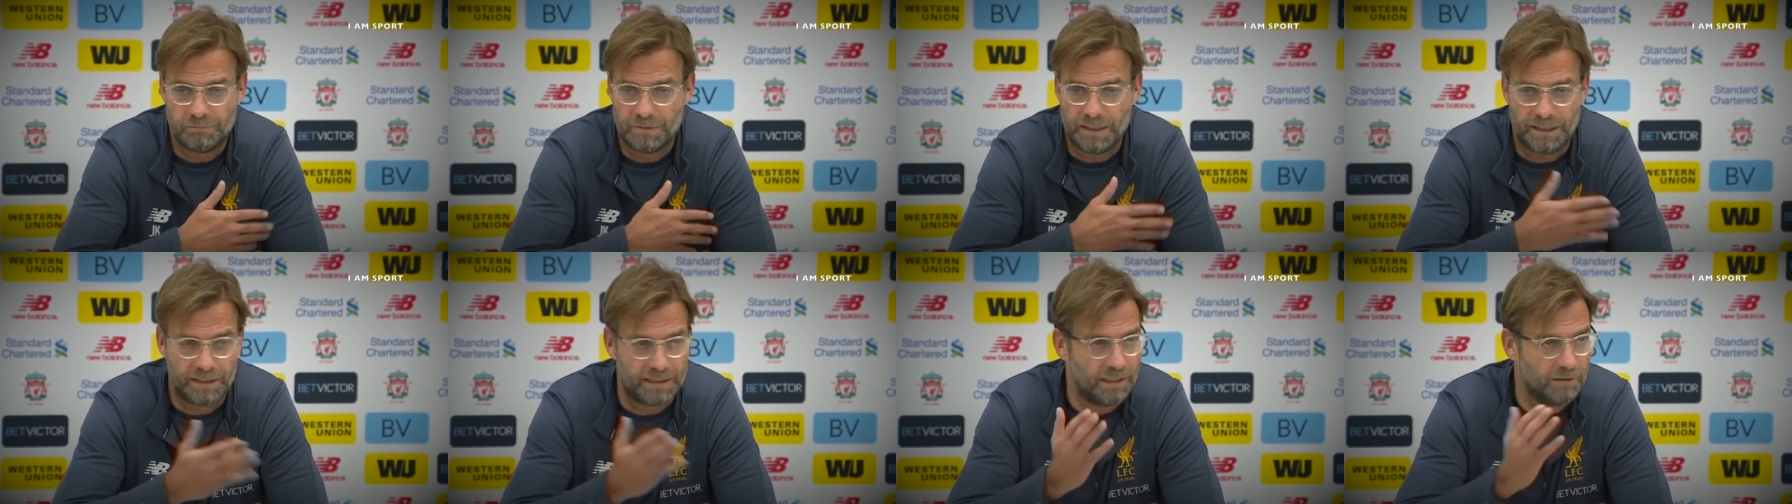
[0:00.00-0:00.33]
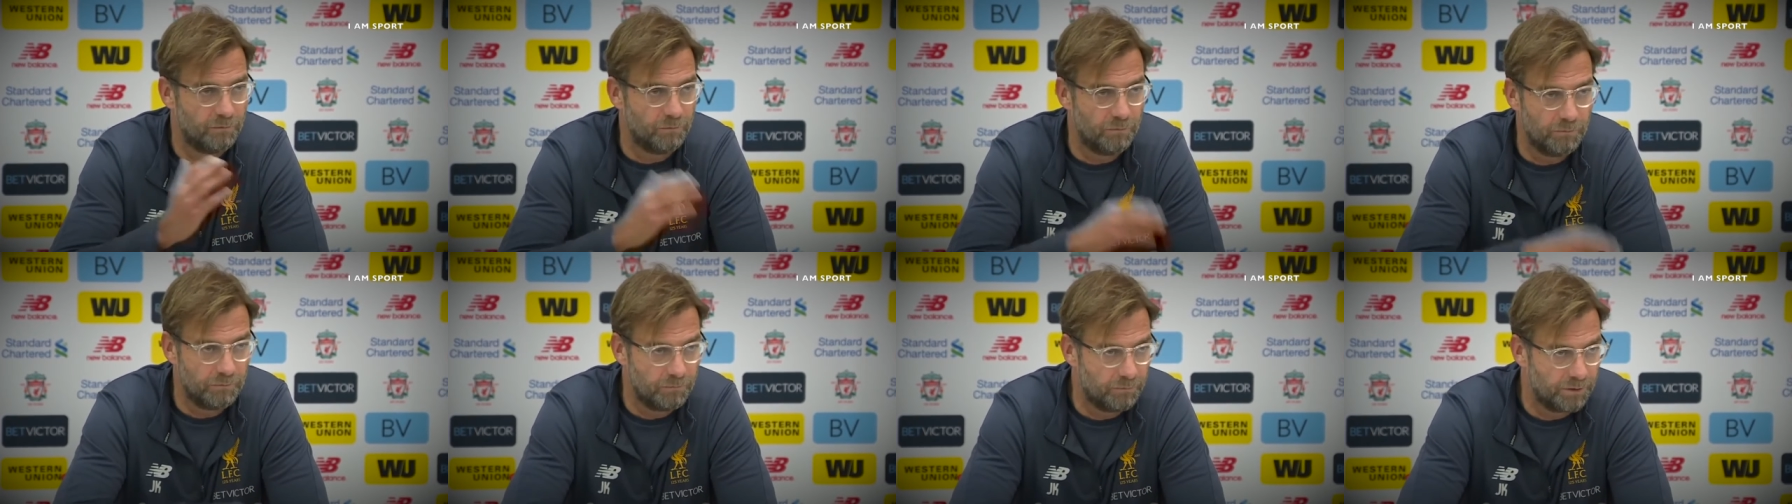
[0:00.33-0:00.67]
They
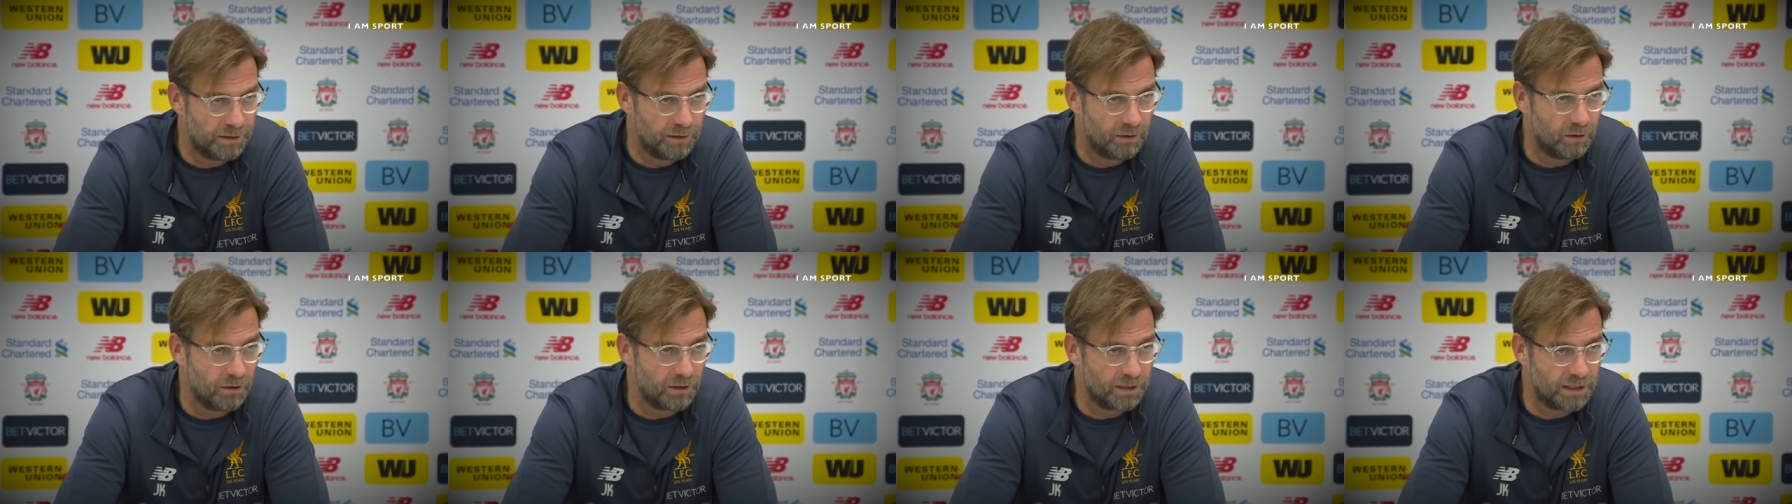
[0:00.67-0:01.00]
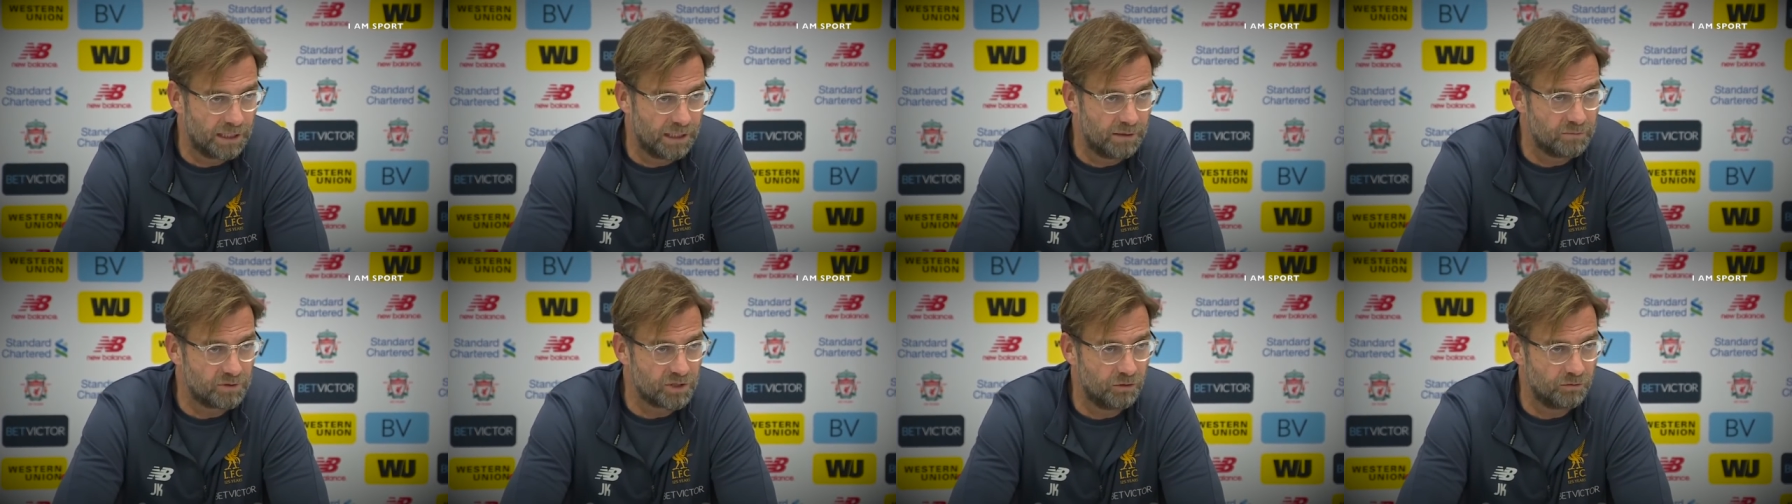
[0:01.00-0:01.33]
can win all
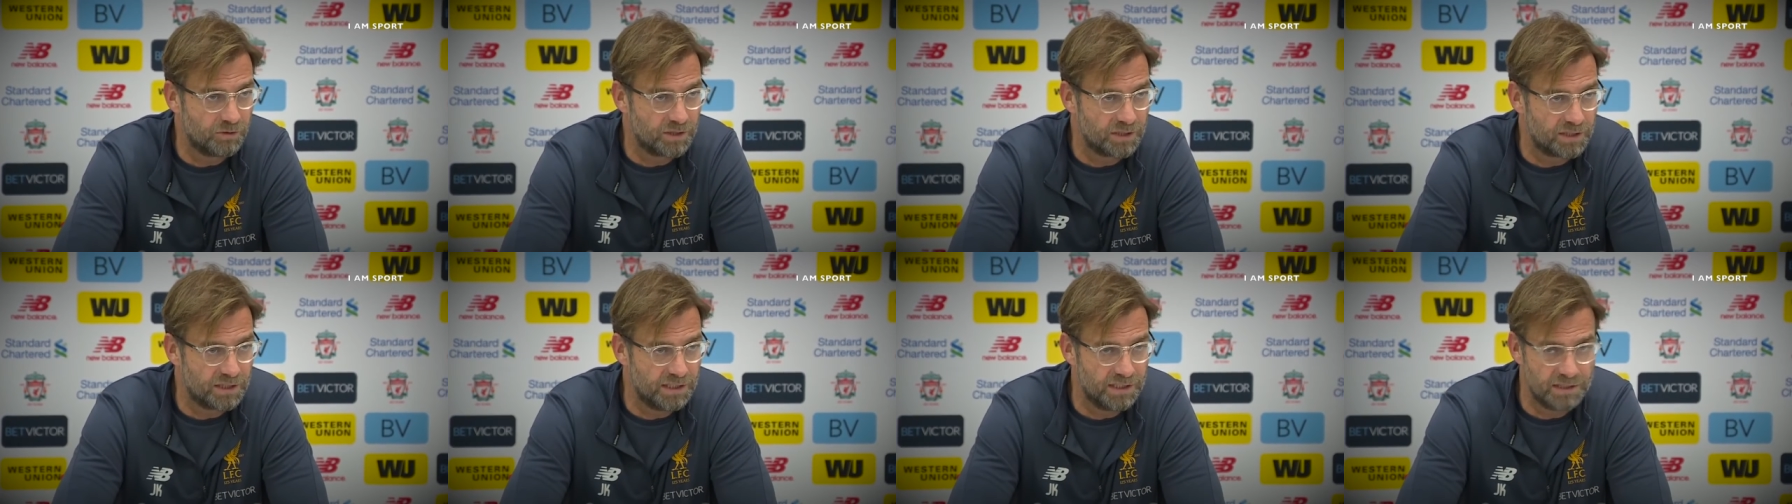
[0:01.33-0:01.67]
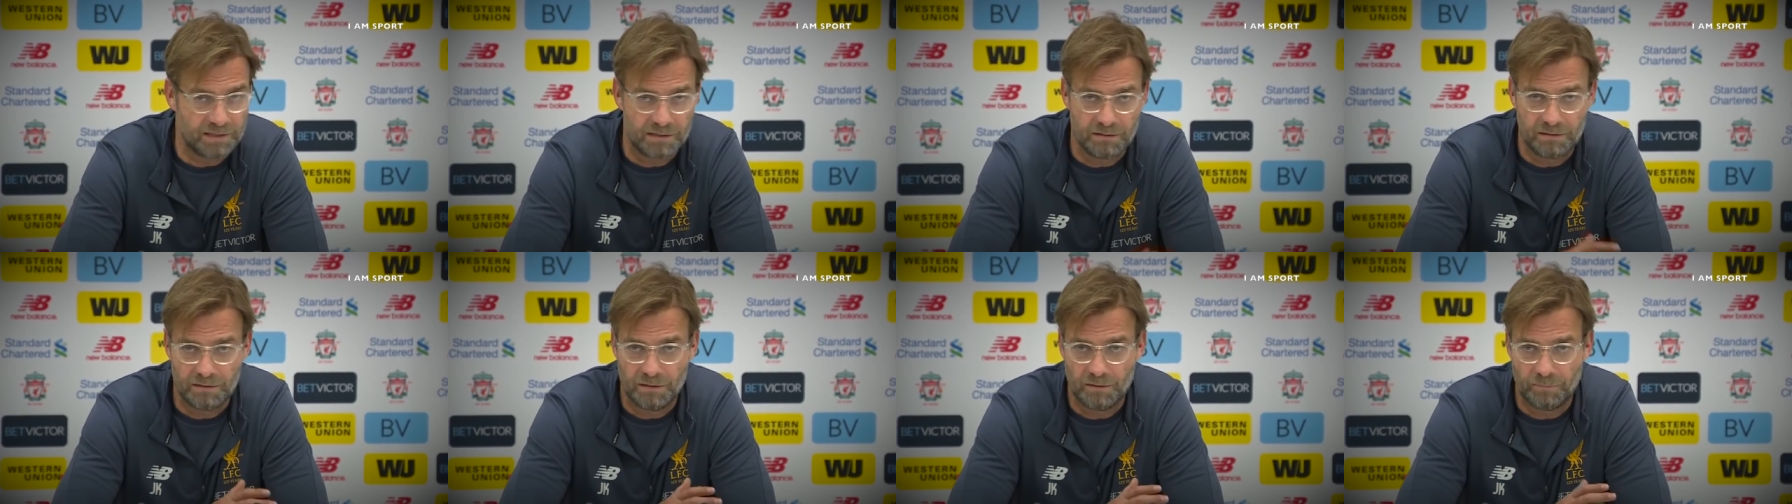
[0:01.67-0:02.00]
the games over the
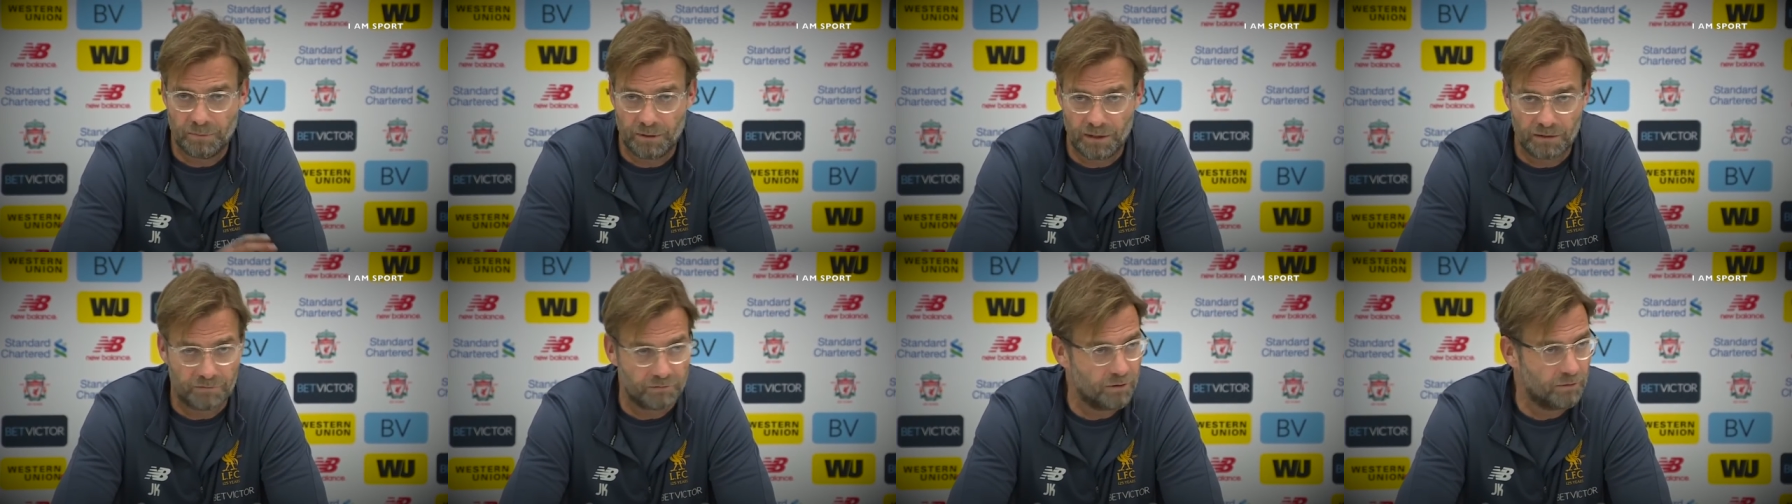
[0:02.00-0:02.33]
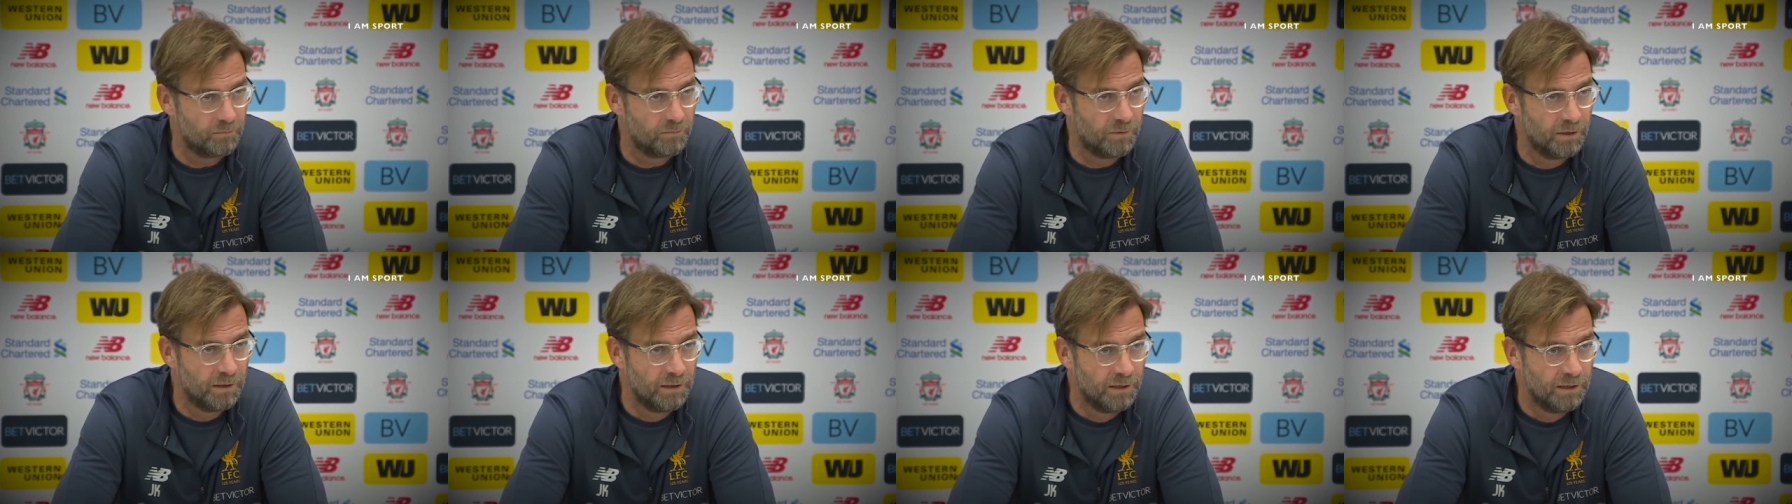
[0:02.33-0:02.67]
season, apart
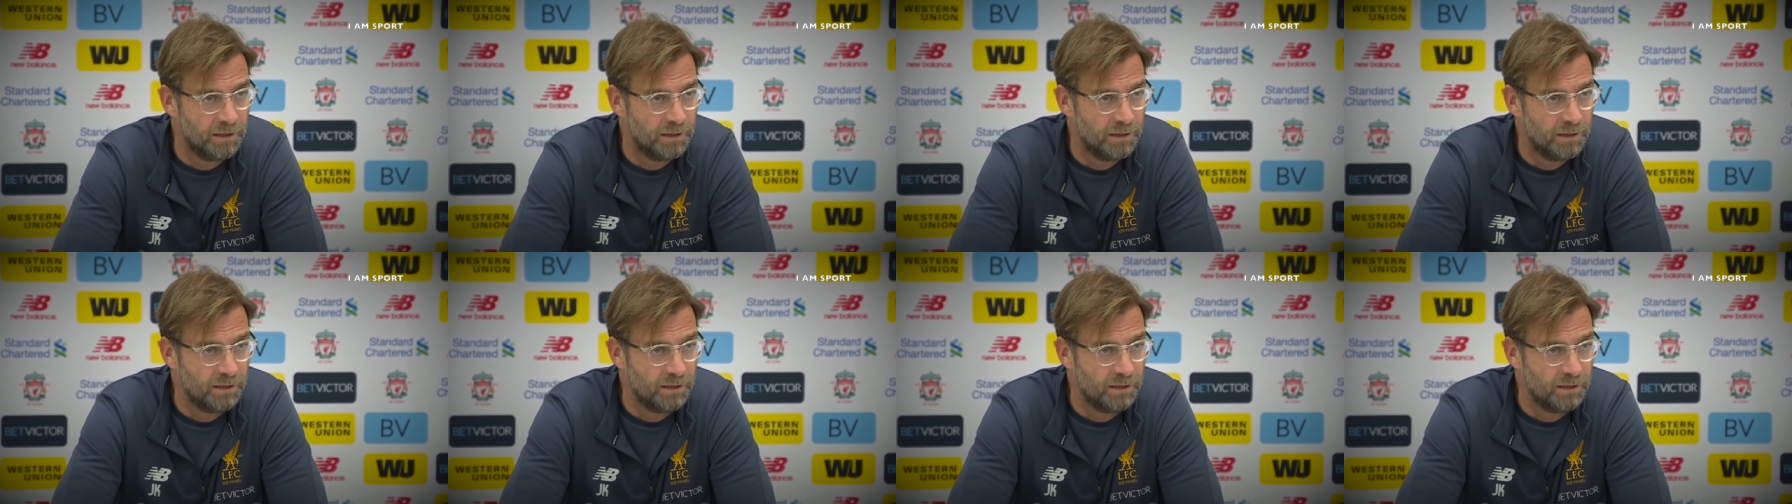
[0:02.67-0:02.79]
from